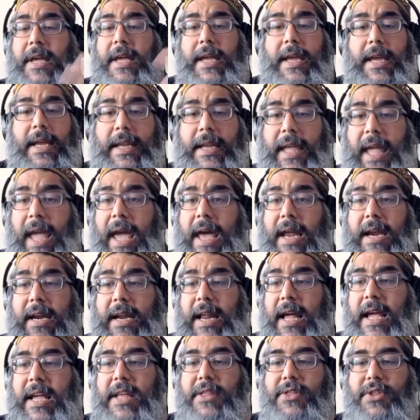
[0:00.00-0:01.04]
in
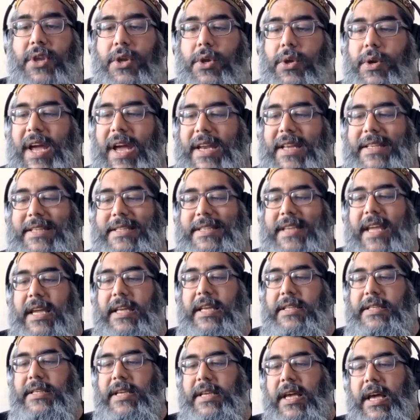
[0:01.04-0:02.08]
Canada, in the United
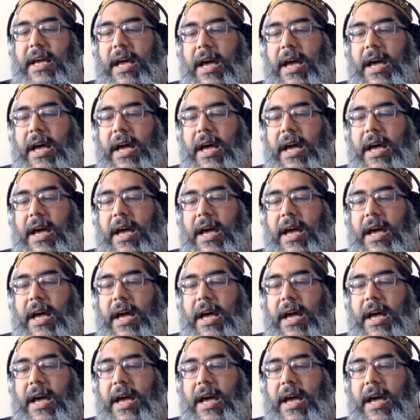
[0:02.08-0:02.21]
States,